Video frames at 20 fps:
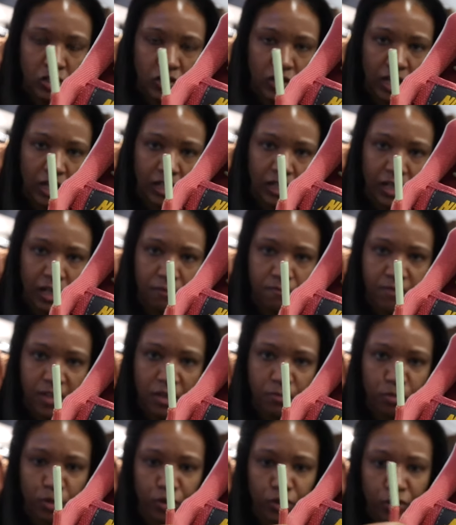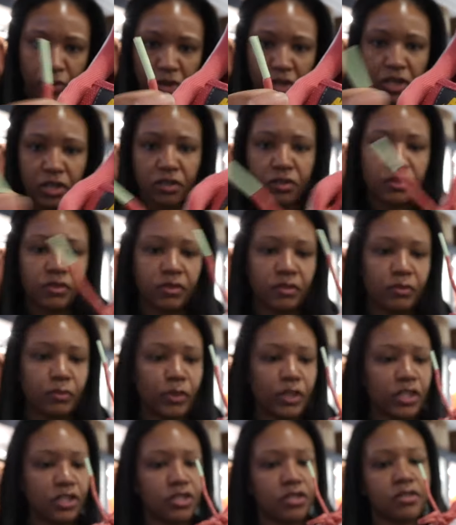Kind of that vapor green,
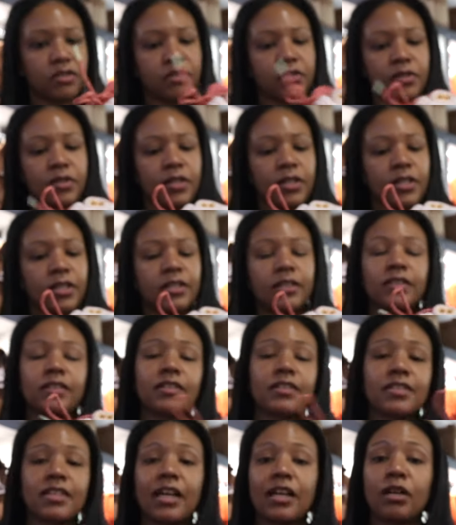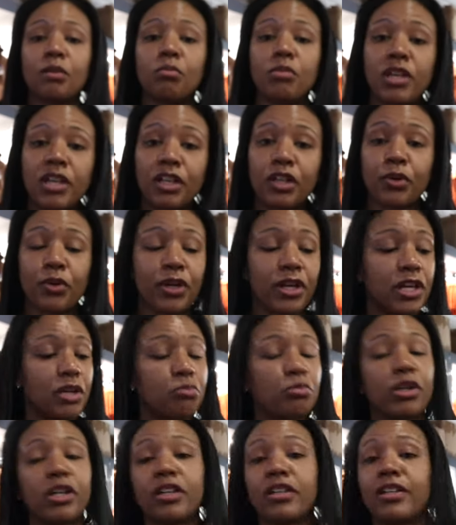which looks like a mint
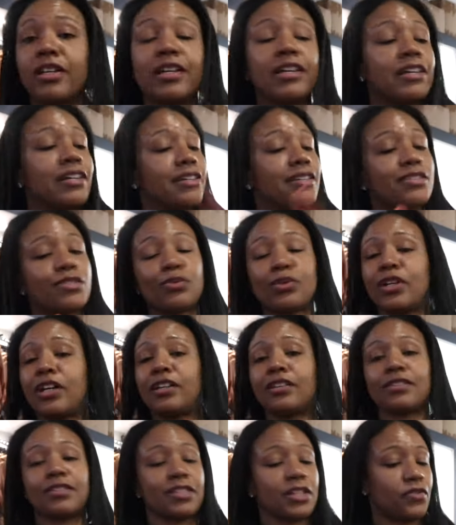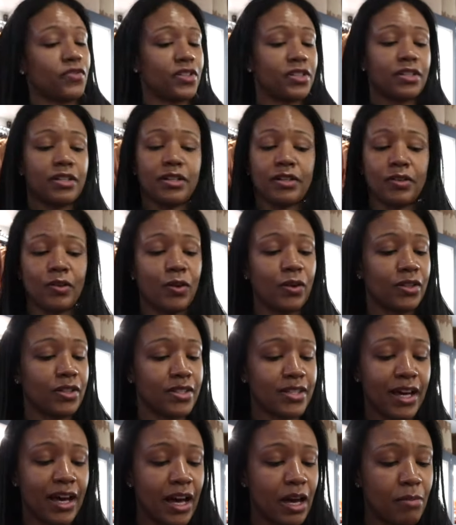green, but it's new colors every year all the
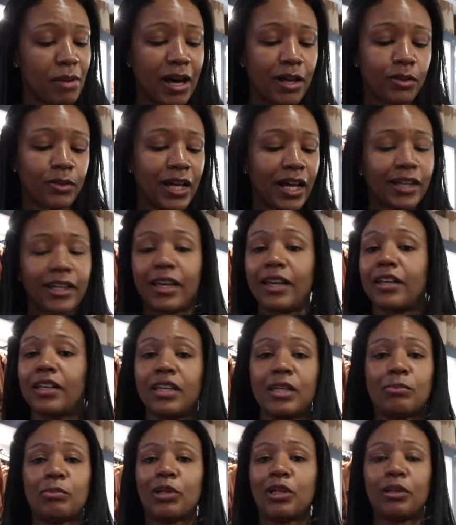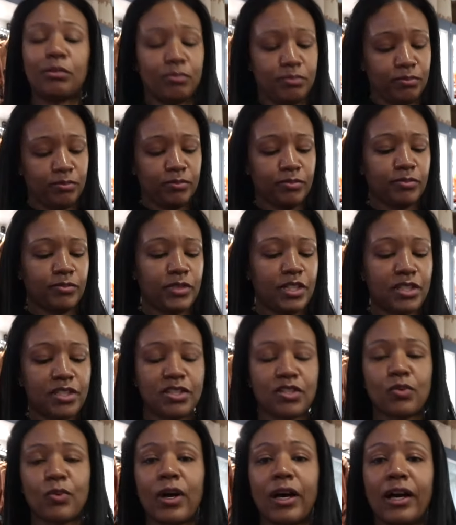time. I know I can't keep up. This
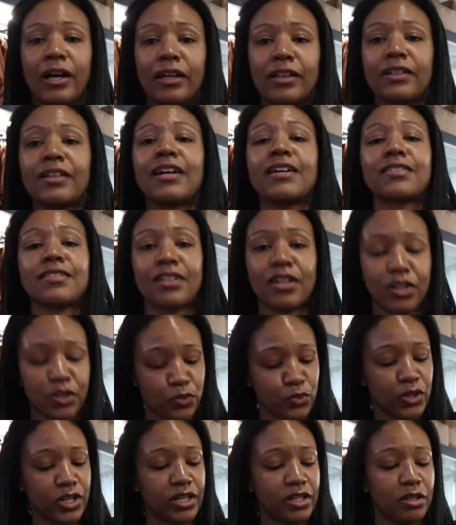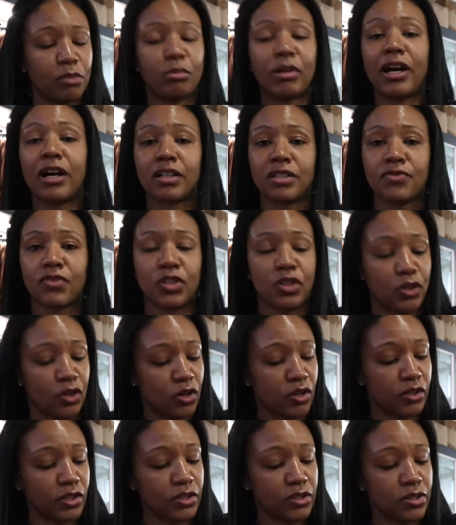is why I started reading the box for
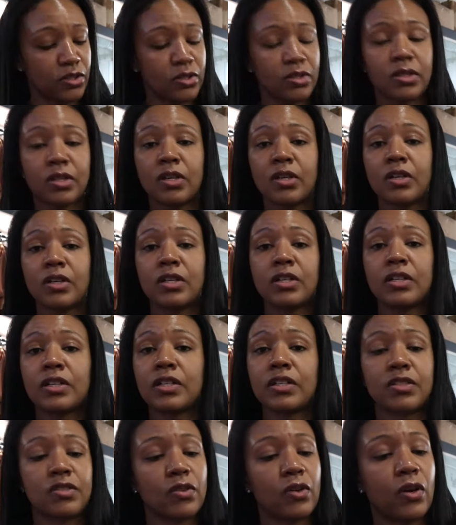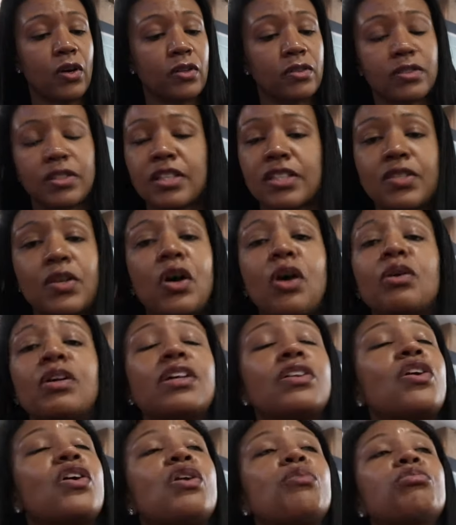y'all, because it's all it's all
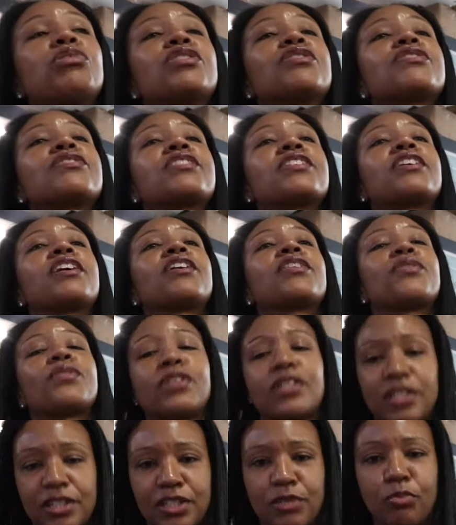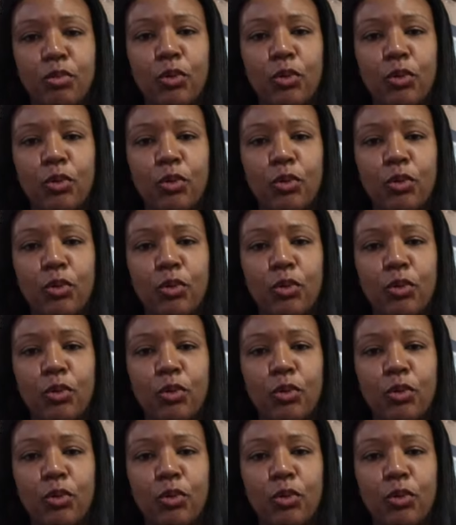it all blurs together at this